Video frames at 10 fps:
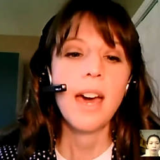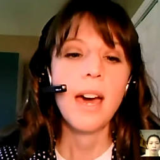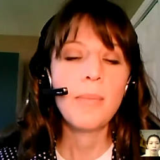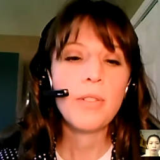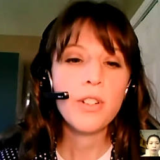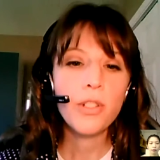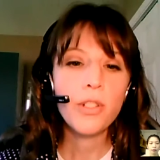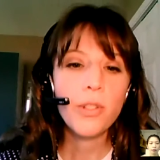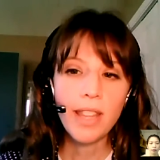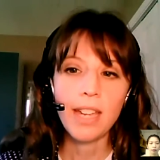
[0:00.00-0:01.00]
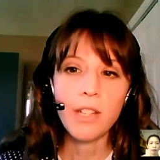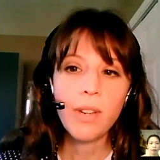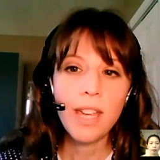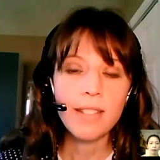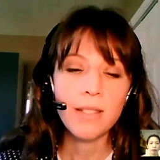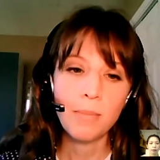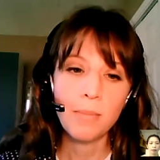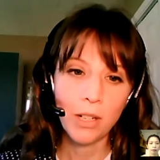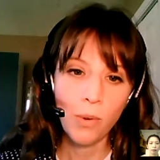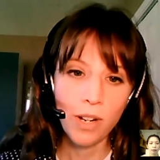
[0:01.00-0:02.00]
If you're doing that, you can
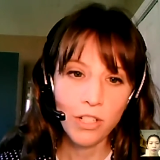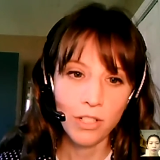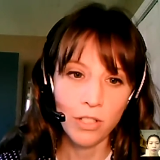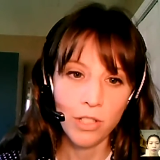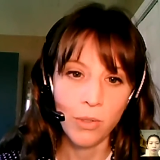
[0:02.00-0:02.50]
submit questions